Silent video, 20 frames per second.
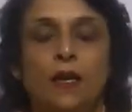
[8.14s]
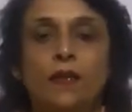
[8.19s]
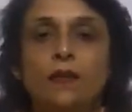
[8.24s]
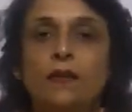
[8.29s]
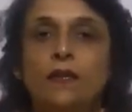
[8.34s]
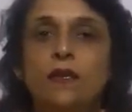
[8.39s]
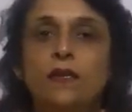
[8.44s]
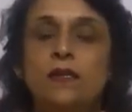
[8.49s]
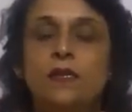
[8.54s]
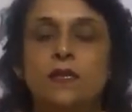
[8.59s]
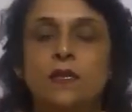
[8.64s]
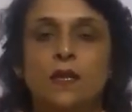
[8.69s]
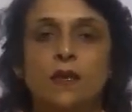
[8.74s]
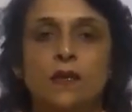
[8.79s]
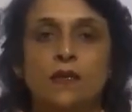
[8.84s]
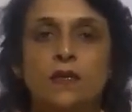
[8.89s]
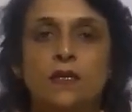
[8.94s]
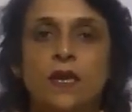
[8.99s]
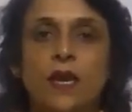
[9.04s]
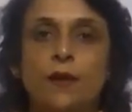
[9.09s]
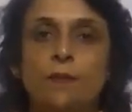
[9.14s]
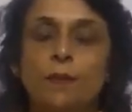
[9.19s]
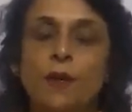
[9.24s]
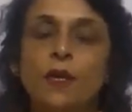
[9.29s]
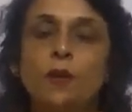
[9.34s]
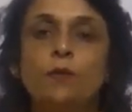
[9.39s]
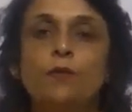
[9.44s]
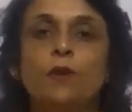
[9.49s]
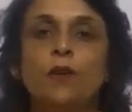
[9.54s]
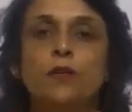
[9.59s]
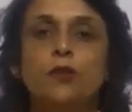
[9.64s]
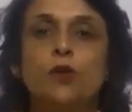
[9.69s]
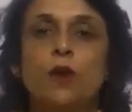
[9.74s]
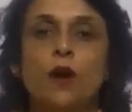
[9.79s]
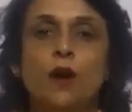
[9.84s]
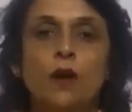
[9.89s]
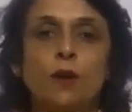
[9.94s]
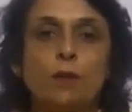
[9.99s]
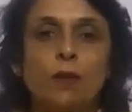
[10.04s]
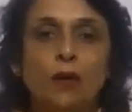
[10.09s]
In this uh, segment, we'll
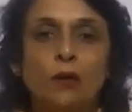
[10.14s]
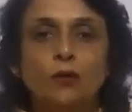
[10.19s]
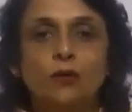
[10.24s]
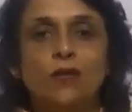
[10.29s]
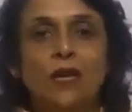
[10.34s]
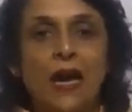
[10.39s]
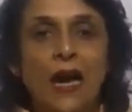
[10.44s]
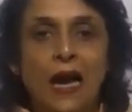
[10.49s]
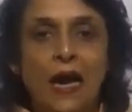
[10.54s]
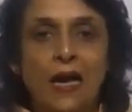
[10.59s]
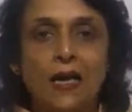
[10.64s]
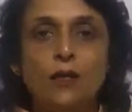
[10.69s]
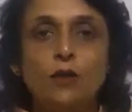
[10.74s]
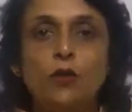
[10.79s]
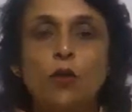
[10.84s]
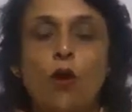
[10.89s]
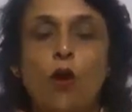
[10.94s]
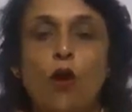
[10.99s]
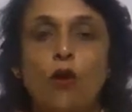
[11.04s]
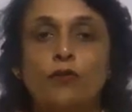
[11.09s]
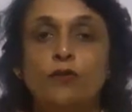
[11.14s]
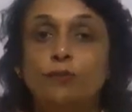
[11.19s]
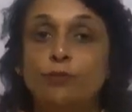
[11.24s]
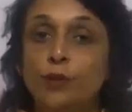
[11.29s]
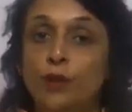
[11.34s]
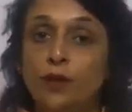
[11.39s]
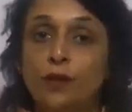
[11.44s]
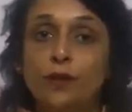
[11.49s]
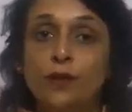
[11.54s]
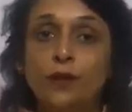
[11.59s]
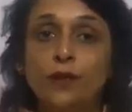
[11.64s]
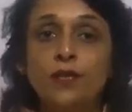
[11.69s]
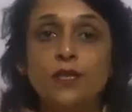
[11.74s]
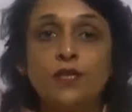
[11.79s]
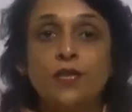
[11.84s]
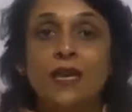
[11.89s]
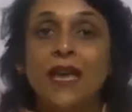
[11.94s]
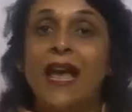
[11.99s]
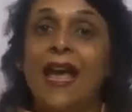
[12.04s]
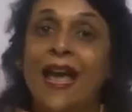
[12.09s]
talk about the heart of
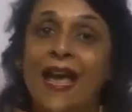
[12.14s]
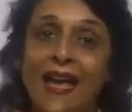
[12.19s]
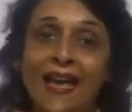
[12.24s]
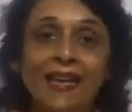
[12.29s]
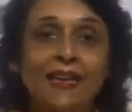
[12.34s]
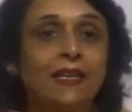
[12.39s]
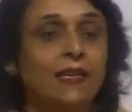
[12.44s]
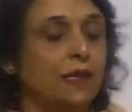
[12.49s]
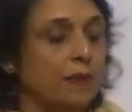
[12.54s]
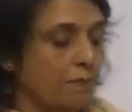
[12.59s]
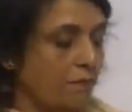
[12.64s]
birds and